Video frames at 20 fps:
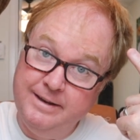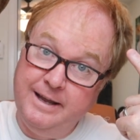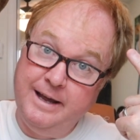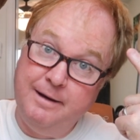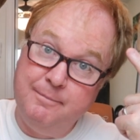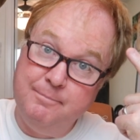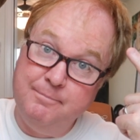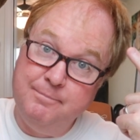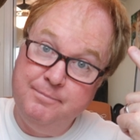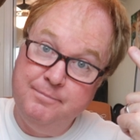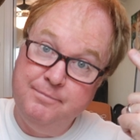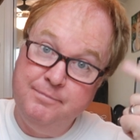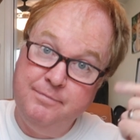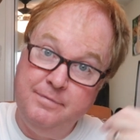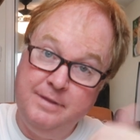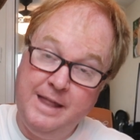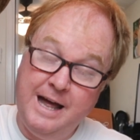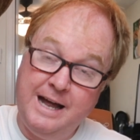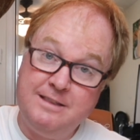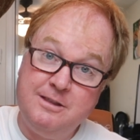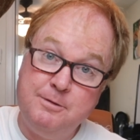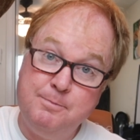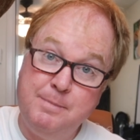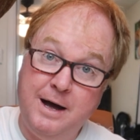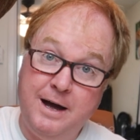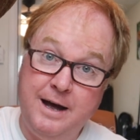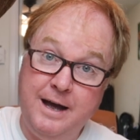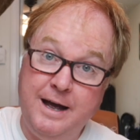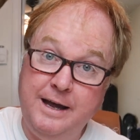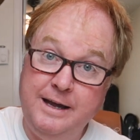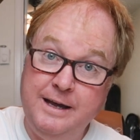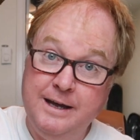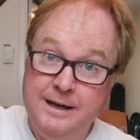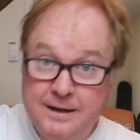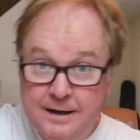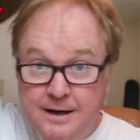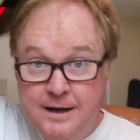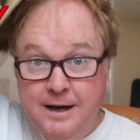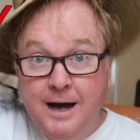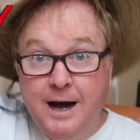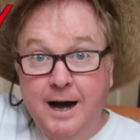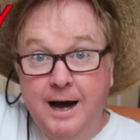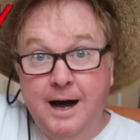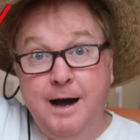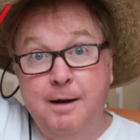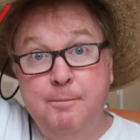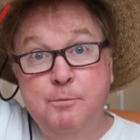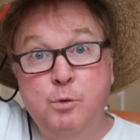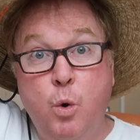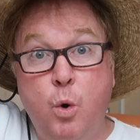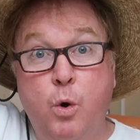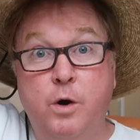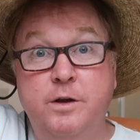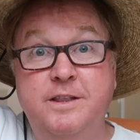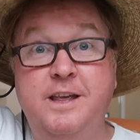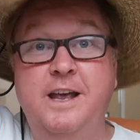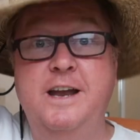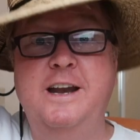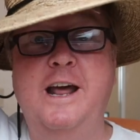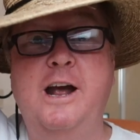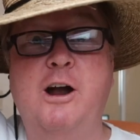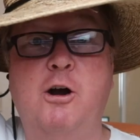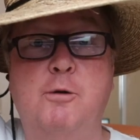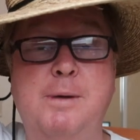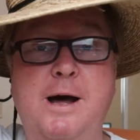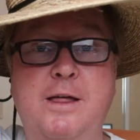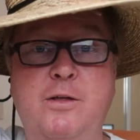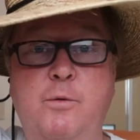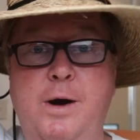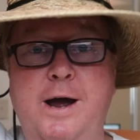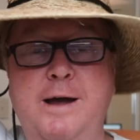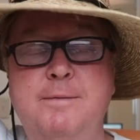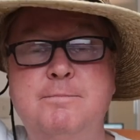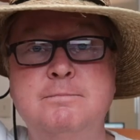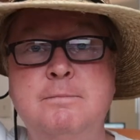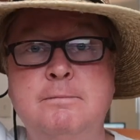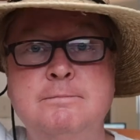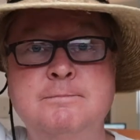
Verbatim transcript: Yep. That's my quarantine hair, by the way.